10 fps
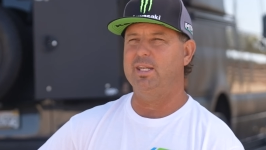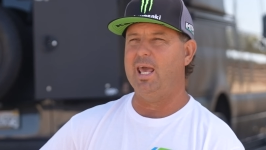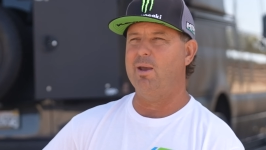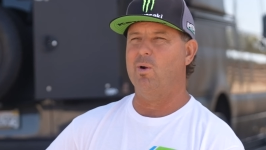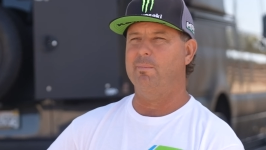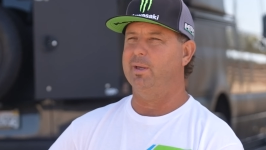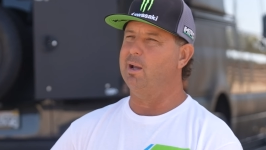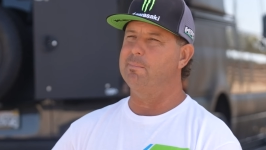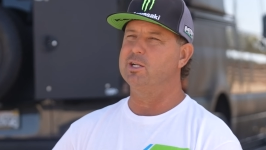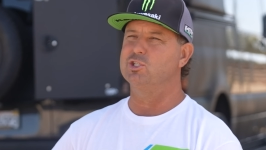a day where I'm like,
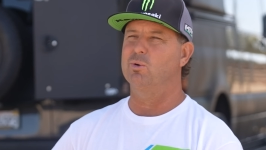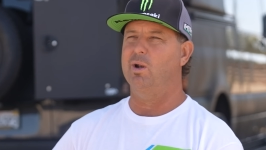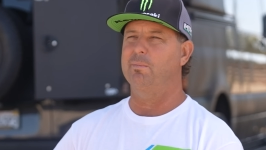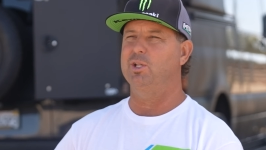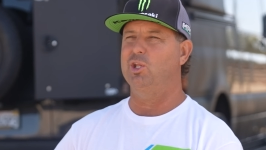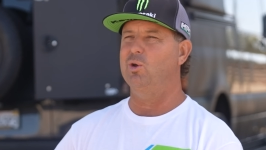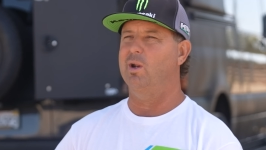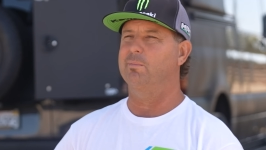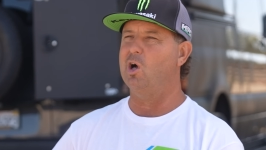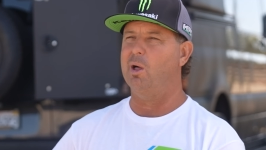I'm not sure what I'm gonna do, and
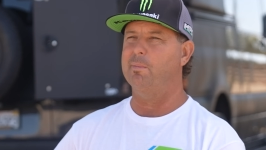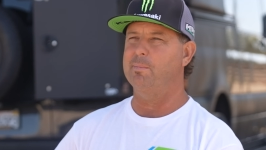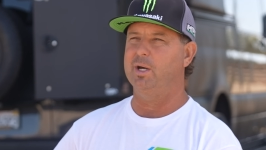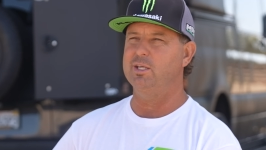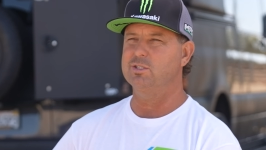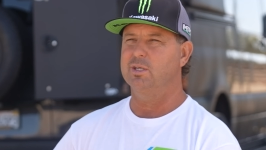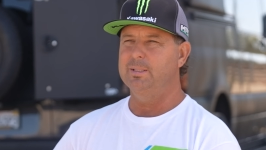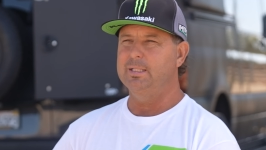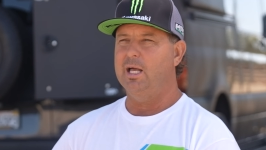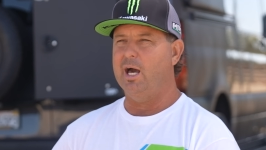I'm calling my buddies,
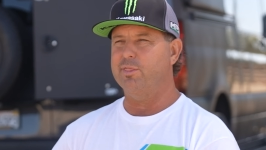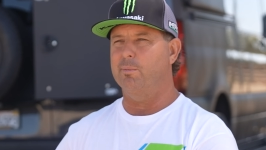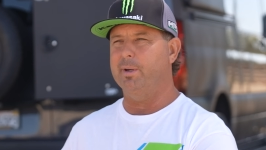I throw